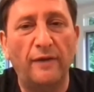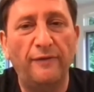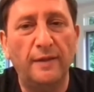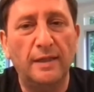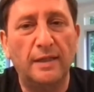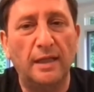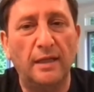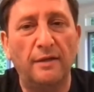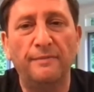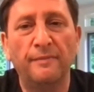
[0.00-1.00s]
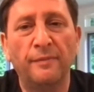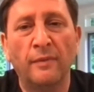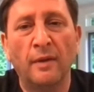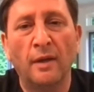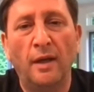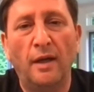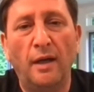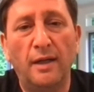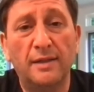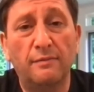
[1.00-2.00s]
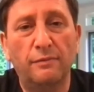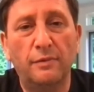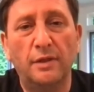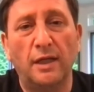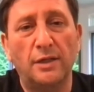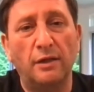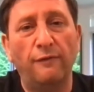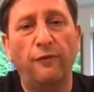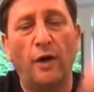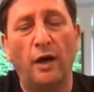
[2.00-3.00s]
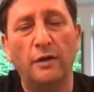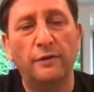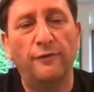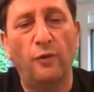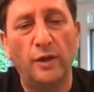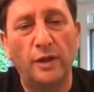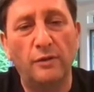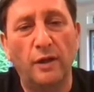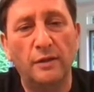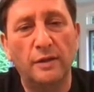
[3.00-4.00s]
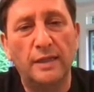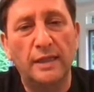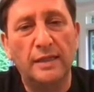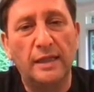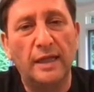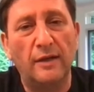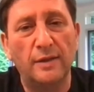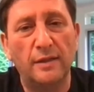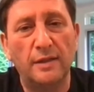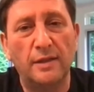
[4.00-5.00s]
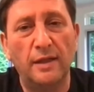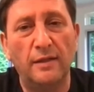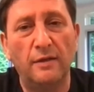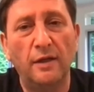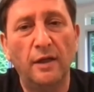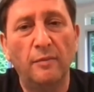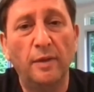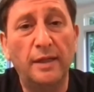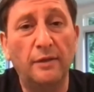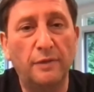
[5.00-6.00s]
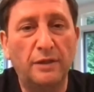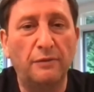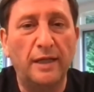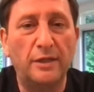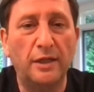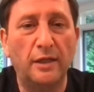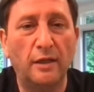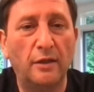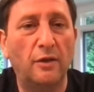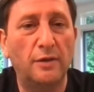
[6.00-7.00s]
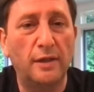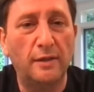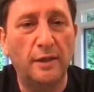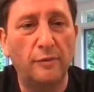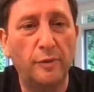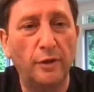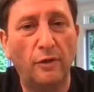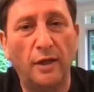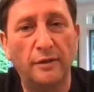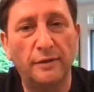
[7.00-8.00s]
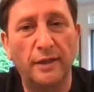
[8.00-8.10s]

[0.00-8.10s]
So I'm definitely seeing us touching 140 to 160,000 this year, but then retrenching and closing the year below